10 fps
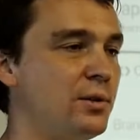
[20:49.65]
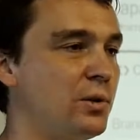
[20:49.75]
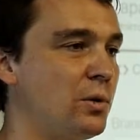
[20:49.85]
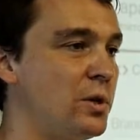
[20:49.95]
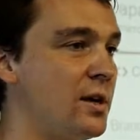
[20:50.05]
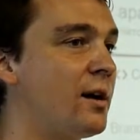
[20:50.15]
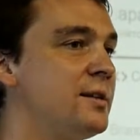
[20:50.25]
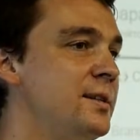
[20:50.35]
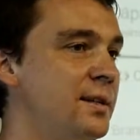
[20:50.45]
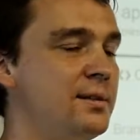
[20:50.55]

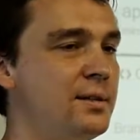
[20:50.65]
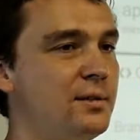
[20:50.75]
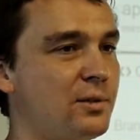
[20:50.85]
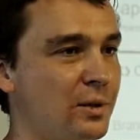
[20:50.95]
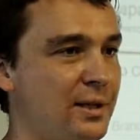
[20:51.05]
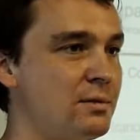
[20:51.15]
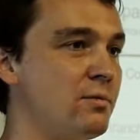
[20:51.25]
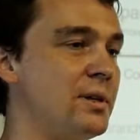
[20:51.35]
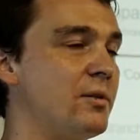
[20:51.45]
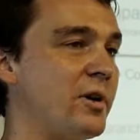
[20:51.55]
Yarn citizen. So it
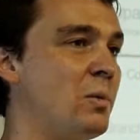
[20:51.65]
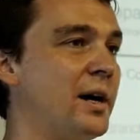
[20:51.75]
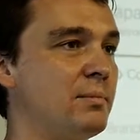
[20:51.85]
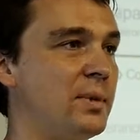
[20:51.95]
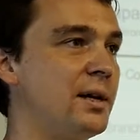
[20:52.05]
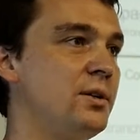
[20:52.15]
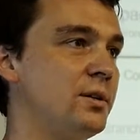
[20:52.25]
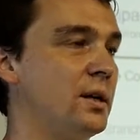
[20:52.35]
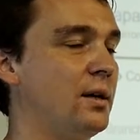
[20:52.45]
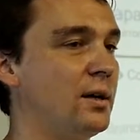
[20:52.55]
doesn't really require
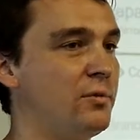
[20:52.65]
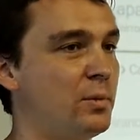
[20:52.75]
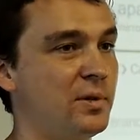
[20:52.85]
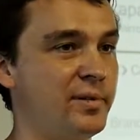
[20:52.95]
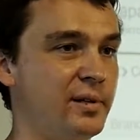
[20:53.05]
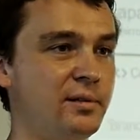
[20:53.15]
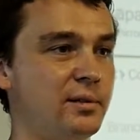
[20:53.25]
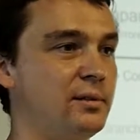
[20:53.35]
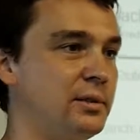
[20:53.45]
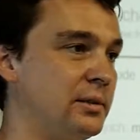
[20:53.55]
much from a
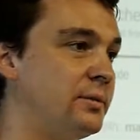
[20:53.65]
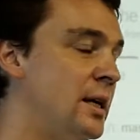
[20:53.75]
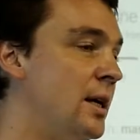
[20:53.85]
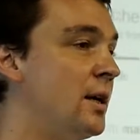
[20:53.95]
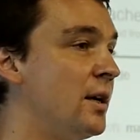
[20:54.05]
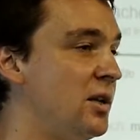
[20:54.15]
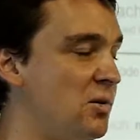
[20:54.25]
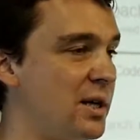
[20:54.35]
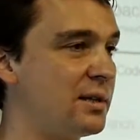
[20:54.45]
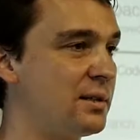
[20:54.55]
traditional sort of
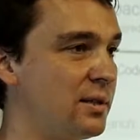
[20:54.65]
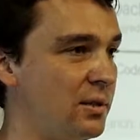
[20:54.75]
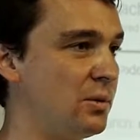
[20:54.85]
Unix,